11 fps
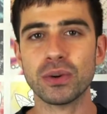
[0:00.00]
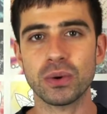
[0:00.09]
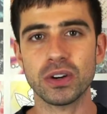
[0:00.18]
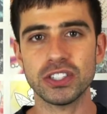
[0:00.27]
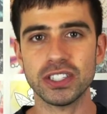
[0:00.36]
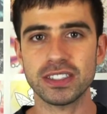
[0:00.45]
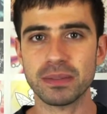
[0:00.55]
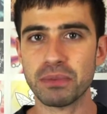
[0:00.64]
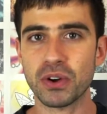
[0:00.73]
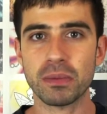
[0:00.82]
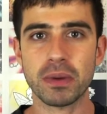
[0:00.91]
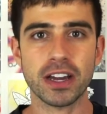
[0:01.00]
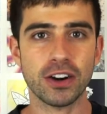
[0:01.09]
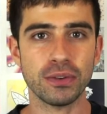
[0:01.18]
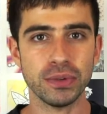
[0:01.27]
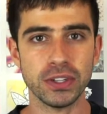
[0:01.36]
origins of
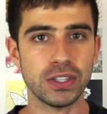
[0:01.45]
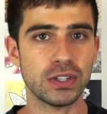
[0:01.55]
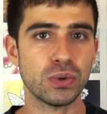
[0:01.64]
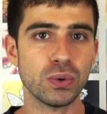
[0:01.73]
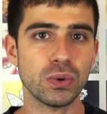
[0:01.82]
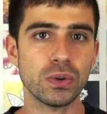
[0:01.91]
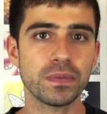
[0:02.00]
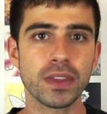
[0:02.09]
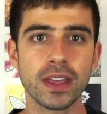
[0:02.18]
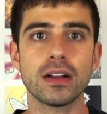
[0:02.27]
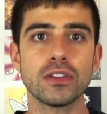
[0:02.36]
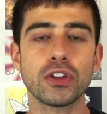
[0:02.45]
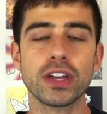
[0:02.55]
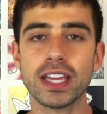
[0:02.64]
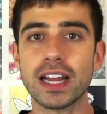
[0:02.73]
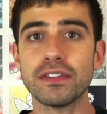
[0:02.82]
Pokemon are really cool.
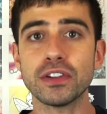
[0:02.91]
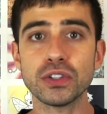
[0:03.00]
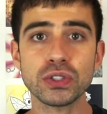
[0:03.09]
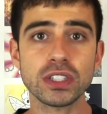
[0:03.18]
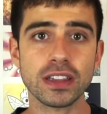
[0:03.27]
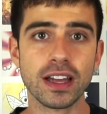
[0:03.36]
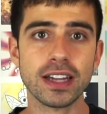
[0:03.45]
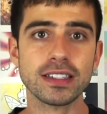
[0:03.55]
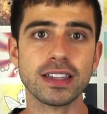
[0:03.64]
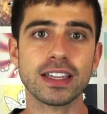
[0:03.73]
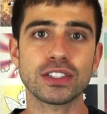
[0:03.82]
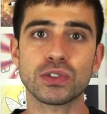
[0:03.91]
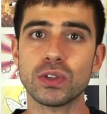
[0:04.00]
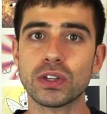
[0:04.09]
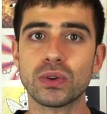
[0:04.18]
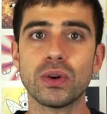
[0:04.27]
Looking at evolution lines, I think it's
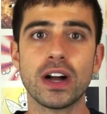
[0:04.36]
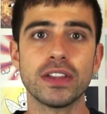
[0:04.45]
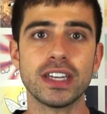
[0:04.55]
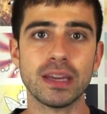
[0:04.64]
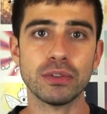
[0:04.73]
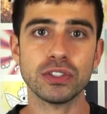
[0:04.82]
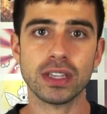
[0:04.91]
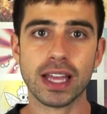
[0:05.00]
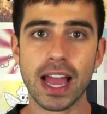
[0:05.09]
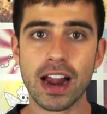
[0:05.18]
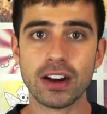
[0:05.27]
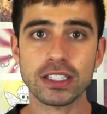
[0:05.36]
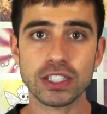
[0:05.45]
really cool how the name usually carries